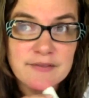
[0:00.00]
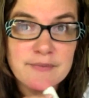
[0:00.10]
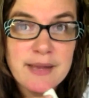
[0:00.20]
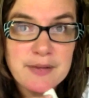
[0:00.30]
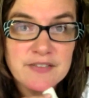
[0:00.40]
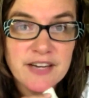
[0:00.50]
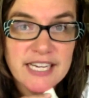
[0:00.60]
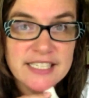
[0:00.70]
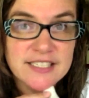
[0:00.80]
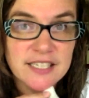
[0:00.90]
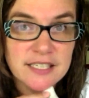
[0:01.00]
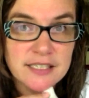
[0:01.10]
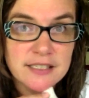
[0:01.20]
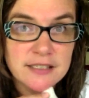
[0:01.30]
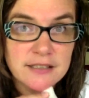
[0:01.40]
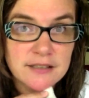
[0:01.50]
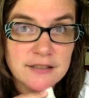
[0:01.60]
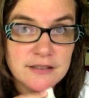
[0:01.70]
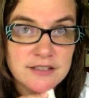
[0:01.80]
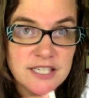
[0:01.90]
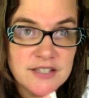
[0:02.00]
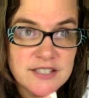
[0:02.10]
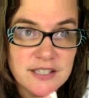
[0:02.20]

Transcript: maybe if I had done this